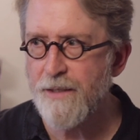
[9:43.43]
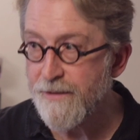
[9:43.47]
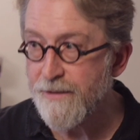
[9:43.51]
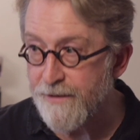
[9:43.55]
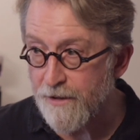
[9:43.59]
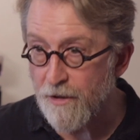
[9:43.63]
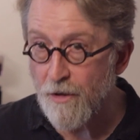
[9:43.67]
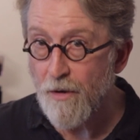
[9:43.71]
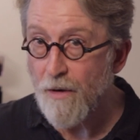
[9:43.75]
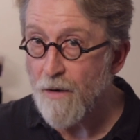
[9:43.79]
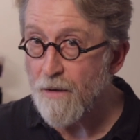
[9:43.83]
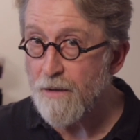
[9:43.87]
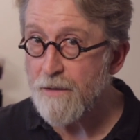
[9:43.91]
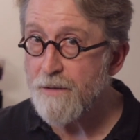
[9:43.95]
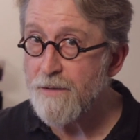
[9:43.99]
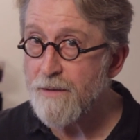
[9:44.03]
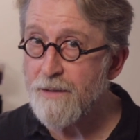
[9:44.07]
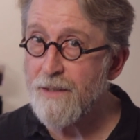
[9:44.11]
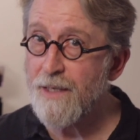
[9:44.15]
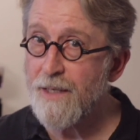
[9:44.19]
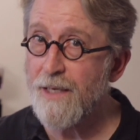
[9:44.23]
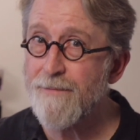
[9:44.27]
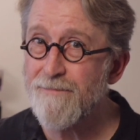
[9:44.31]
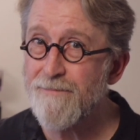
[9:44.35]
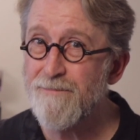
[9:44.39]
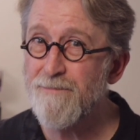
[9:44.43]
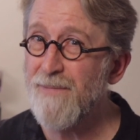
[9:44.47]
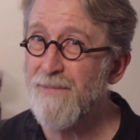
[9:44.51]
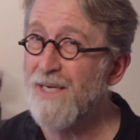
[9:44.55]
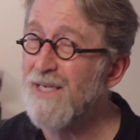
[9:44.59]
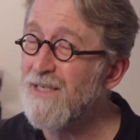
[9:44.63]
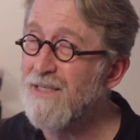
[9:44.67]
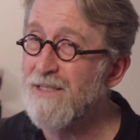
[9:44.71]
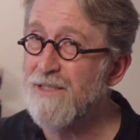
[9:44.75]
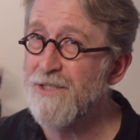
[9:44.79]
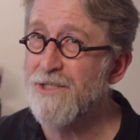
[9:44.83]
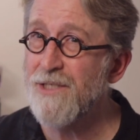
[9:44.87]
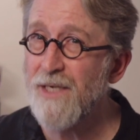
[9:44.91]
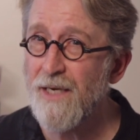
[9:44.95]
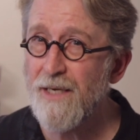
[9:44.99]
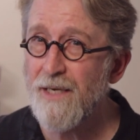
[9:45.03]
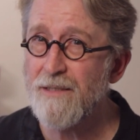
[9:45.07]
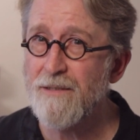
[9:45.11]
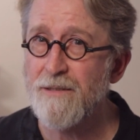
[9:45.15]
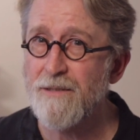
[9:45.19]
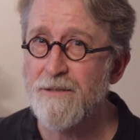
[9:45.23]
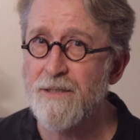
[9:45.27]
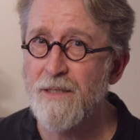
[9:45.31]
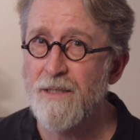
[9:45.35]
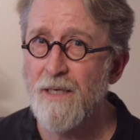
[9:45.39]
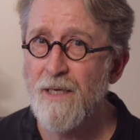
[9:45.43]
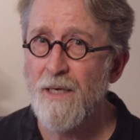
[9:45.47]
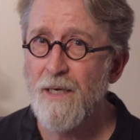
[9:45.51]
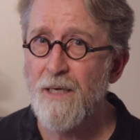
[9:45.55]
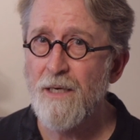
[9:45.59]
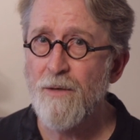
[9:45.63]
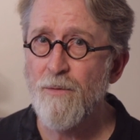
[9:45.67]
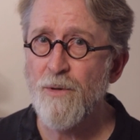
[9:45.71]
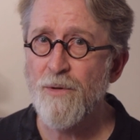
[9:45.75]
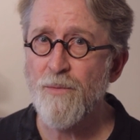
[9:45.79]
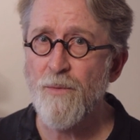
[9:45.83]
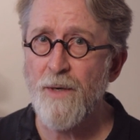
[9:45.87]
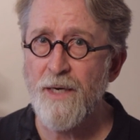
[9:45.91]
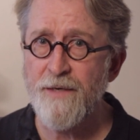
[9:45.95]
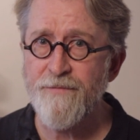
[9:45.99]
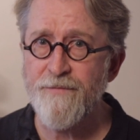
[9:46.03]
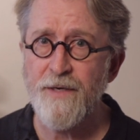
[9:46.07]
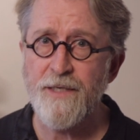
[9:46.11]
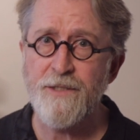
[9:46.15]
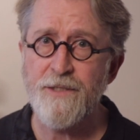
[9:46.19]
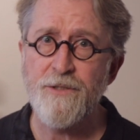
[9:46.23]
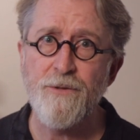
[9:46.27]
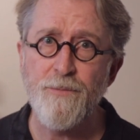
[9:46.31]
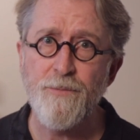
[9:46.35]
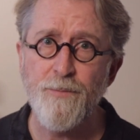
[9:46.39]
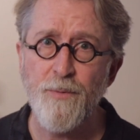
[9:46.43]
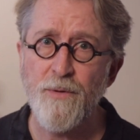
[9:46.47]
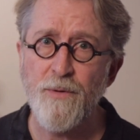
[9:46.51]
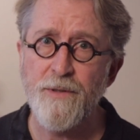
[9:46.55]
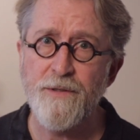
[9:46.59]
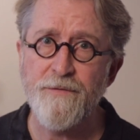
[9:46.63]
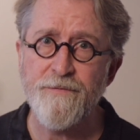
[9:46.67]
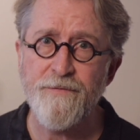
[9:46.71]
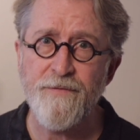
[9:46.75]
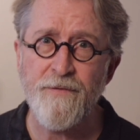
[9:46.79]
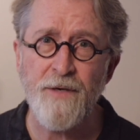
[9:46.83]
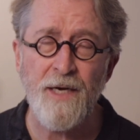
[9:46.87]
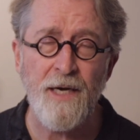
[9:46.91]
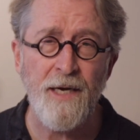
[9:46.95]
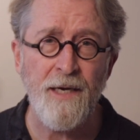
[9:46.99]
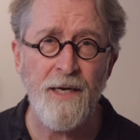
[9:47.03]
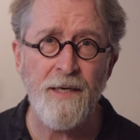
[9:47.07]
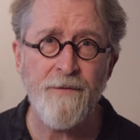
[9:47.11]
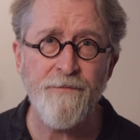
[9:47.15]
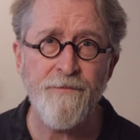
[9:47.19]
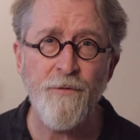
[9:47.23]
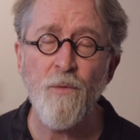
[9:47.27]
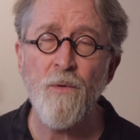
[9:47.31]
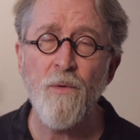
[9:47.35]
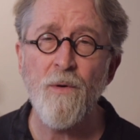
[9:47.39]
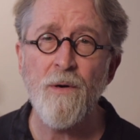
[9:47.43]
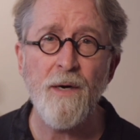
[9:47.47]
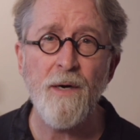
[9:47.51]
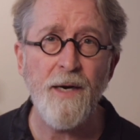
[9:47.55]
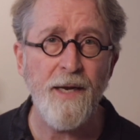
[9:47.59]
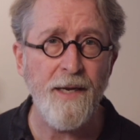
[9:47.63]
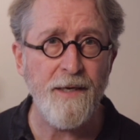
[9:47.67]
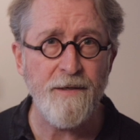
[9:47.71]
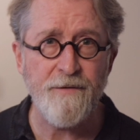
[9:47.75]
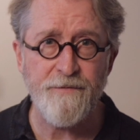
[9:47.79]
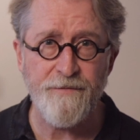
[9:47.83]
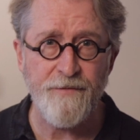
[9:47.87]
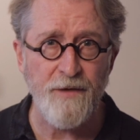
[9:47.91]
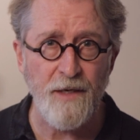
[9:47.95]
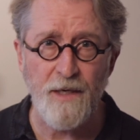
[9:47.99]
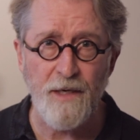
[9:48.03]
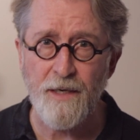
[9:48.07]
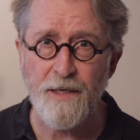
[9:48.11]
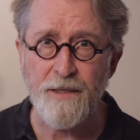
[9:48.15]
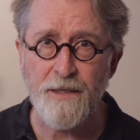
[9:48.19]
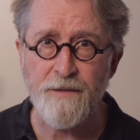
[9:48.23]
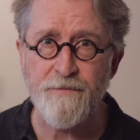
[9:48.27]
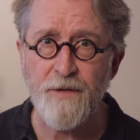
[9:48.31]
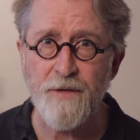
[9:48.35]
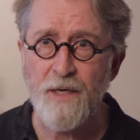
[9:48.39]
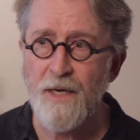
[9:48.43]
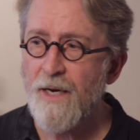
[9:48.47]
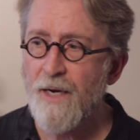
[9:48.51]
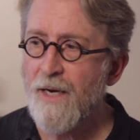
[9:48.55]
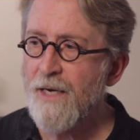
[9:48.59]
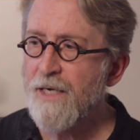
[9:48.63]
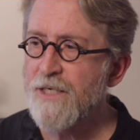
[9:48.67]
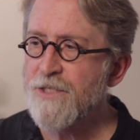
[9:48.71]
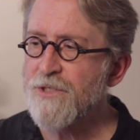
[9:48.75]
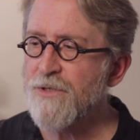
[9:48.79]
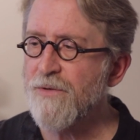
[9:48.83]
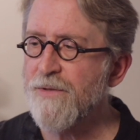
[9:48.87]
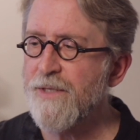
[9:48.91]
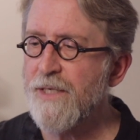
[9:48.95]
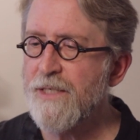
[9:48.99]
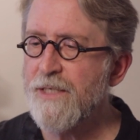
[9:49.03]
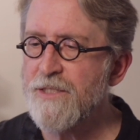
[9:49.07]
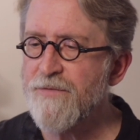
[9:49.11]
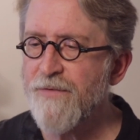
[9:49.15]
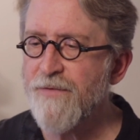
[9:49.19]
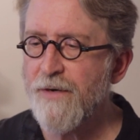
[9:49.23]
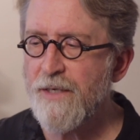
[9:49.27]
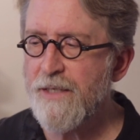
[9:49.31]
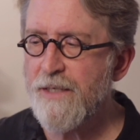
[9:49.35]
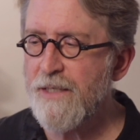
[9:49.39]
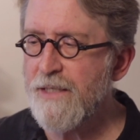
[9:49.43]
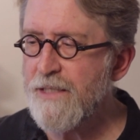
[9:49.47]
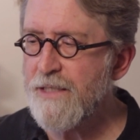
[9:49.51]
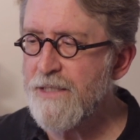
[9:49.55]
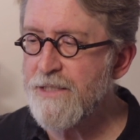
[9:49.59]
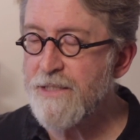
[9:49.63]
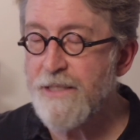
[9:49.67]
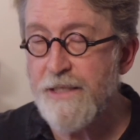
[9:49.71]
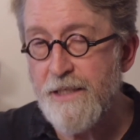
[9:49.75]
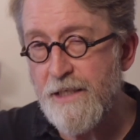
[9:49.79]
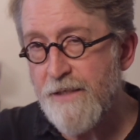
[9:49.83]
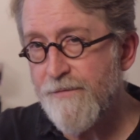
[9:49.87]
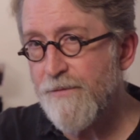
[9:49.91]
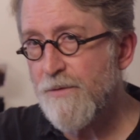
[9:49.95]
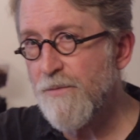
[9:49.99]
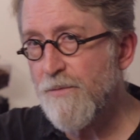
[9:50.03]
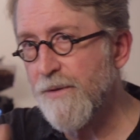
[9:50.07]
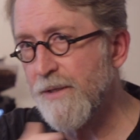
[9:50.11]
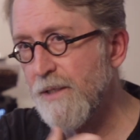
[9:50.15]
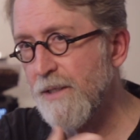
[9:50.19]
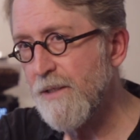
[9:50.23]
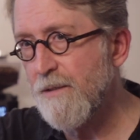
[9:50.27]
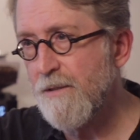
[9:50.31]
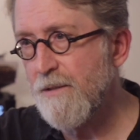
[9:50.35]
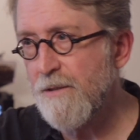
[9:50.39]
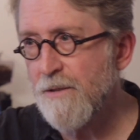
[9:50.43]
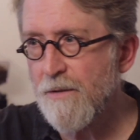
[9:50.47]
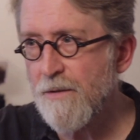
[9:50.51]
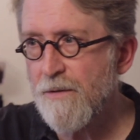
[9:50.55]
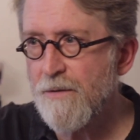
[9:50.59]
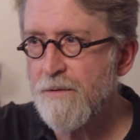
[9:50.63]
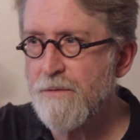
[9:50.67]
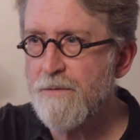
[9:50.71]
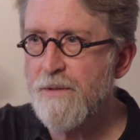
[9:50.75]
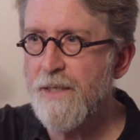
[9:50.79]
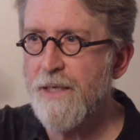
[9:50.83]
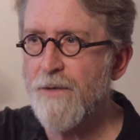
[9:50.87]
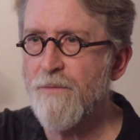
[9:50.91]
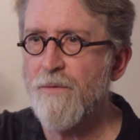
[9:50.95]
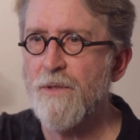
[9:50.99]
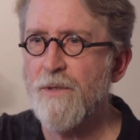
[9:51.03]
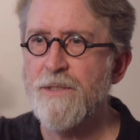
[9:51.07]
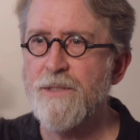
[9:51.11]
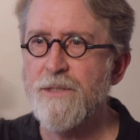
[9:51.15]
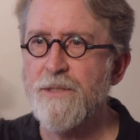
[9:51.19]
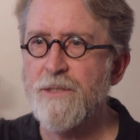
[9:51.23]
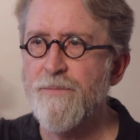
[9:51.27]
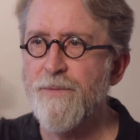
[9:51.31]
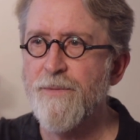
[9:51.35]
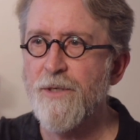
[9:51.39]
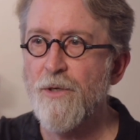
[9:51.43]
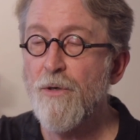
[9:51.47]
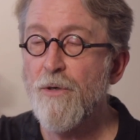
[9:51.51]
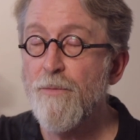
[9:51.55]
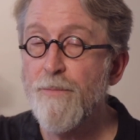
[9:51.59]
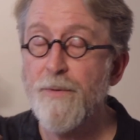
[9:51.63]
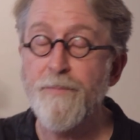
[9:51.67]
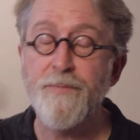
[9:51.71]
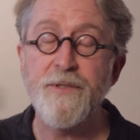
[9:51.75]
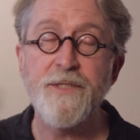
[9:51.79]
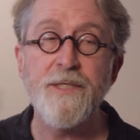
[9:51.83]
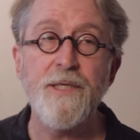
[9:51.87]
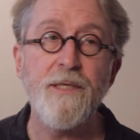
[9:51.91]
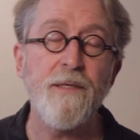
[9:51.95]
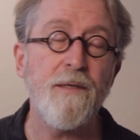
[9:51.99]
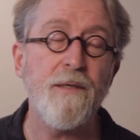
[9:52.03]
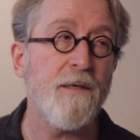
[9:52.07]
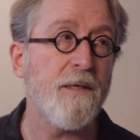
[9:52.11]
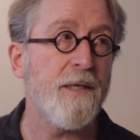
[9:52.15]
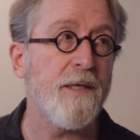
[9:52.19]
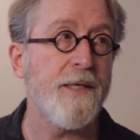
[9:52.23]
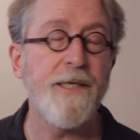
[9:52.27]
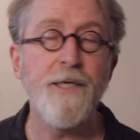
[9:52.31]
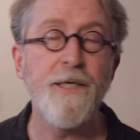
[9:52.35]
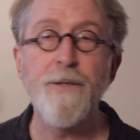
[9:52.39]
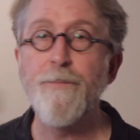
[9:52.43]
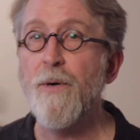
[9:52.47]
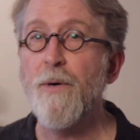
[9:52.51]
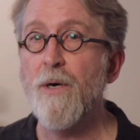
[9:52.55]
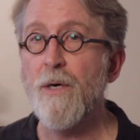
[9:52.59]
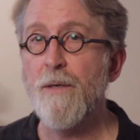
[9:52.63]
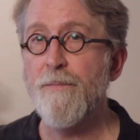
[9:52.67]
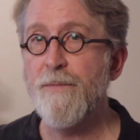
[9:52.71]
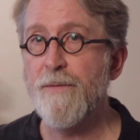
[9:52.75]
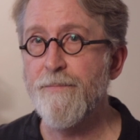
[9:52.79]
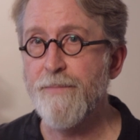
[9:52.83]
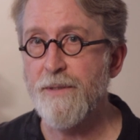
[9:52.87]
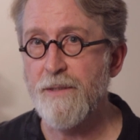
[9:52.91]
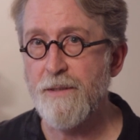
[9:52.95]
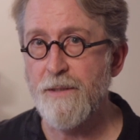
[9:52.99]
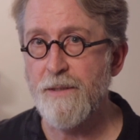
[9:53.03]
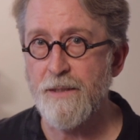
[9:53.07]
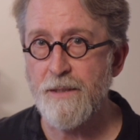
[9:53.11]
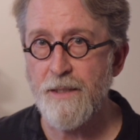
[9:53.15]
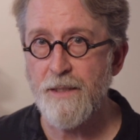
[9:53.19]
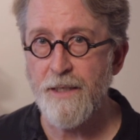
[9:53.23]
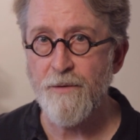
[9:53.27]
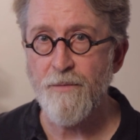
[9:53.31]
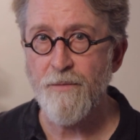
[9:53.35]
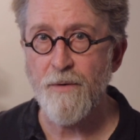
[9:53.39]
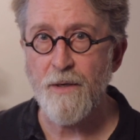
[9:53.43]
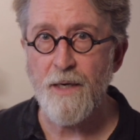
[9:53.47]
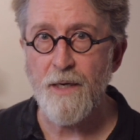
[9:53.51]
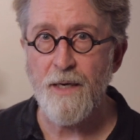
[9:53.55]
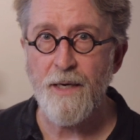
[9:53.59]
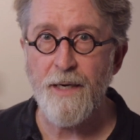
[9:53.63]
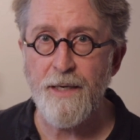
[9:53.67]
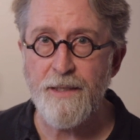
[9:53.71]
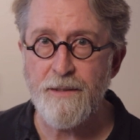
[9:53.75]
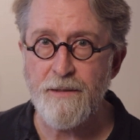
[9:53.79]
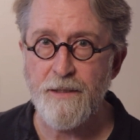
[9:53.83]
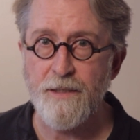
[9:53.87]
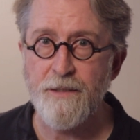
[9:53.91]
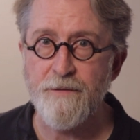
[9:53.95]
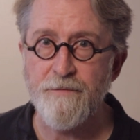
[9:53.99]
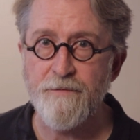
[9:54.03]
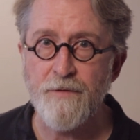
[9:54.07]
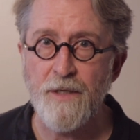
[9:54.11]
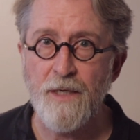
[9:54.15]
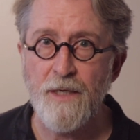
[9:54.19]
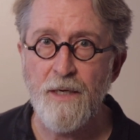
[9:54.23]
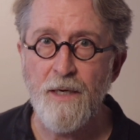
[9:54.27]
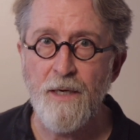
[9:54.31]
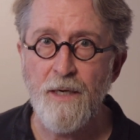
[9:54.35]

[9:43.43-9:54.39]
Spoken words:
And there aren't that many channels with Wi-Fi 2.5, 4 and 5, so that it's very easy, even within your own network system at home, but particularly in an apartment building like where I live,